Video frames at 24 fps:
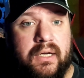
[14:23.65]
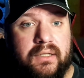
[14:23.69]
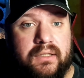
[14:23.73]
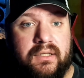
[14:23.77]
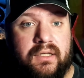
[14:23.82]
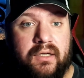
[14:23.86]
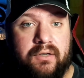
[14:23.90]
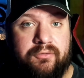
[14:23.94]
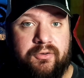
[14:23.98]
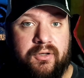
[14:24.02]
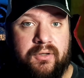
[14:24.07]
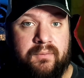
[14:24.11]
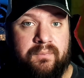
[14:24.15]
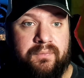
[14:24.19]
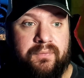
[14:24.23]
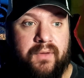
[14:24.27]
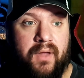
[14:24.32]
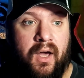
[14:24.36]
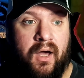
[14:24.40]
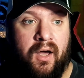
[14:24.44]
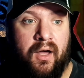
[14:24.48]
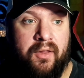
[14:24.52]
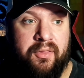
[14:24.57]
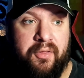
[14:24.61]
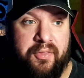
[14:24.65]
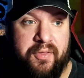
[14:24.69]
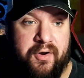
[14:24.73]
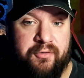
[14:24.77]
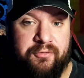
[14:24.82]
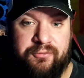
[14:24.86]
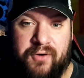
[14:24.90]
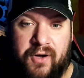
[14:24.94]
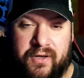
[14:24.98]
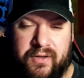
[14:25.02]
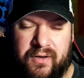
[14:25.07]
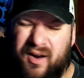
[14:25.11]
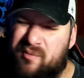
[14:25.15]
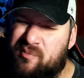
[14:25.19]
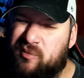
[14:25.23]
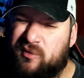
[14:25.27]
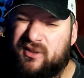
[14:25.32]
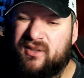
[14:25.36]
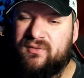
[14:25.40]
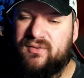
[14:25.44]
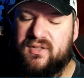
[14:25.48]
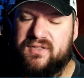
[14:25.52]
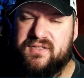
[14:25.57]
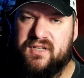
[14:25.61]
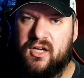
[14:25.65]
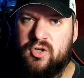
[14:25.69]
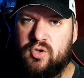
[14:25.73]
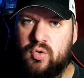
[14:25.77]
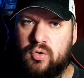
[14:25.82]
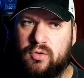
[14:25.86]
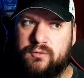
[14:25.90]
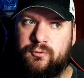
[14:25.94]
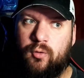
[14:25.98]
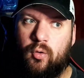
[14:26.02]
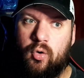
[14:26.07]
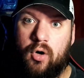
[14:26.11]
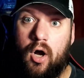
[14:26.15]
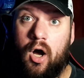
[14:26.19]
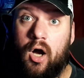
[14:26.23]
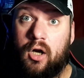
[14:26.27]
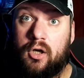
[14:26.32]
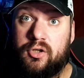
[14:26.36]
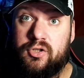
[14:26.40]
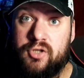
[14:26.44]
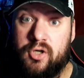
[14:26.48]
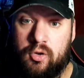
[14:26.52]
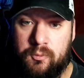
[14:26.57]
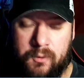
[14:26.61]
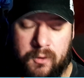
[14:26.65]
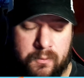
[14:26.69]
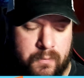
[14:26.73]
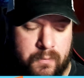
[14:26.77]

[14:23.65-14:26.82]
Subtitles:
given that their fight, I believe that's scheduled for October.